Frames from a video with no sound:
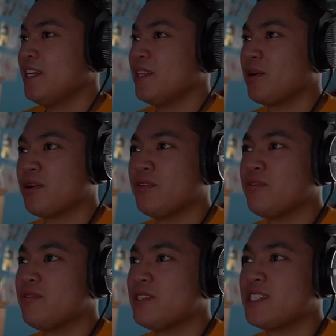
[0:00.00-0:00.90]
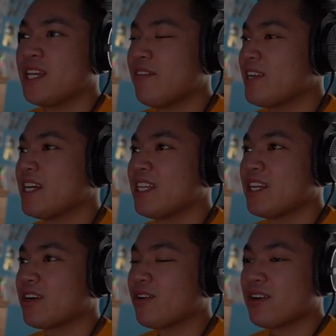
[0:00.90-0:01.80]
37, I
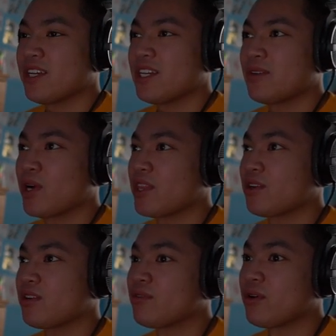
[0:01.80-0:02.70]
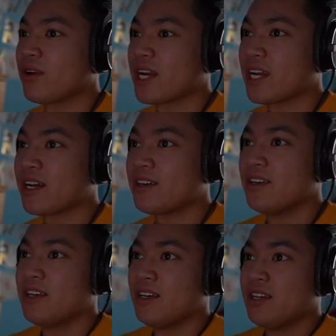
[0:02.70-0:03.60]
think, carded. We're at 34 right now.
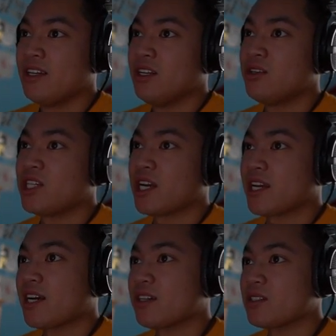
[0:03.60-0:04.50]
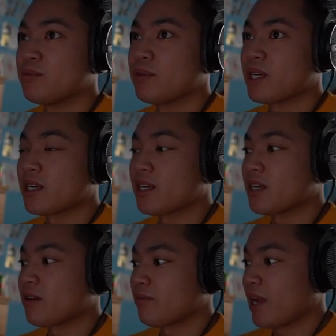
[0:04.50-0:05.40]
No checkouts, but
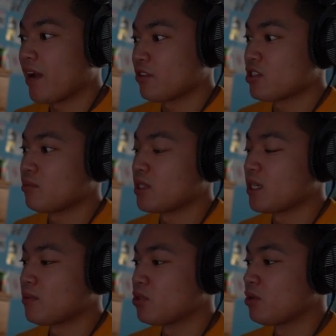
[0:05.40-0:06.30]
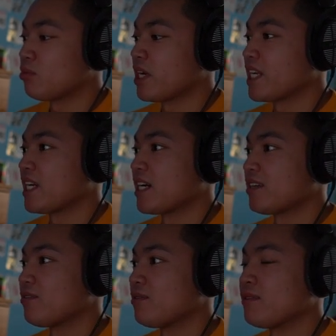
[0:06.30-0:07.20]
after Supreme, we'll do a breakdown
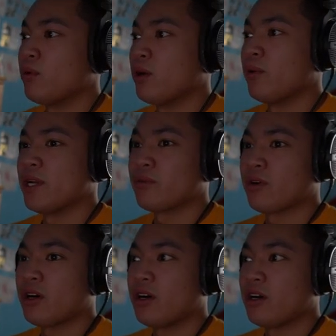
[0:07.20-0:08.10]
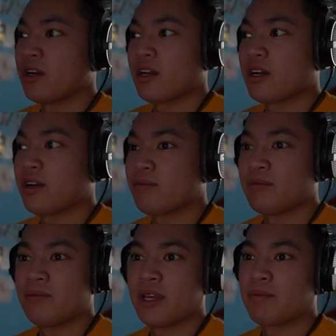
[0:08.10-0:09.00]
of what went wrong
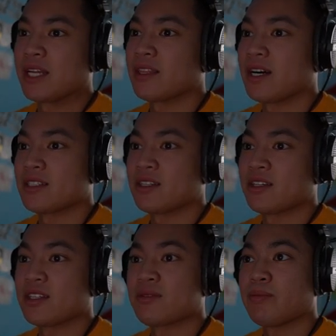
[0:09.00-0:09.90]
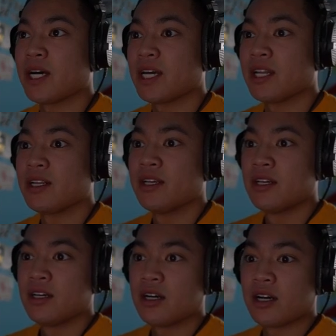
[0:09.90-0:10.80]
and my thoughts on the spot.
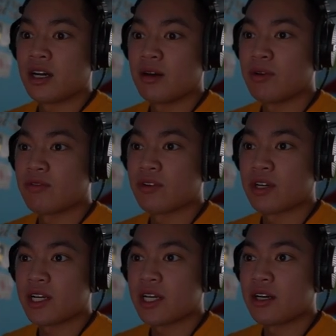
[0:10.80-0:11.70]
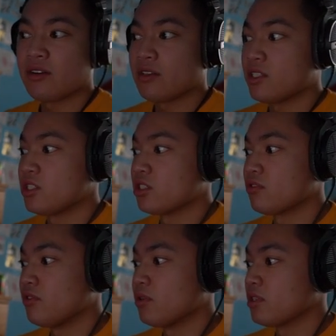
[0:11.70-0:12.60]
But for now, let's just
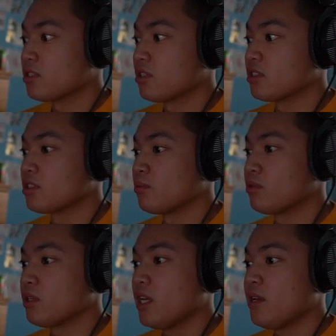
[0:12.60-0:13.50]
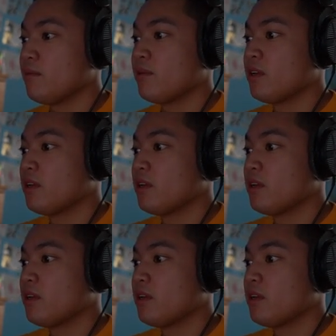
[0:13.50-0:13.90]
focus on Supreme.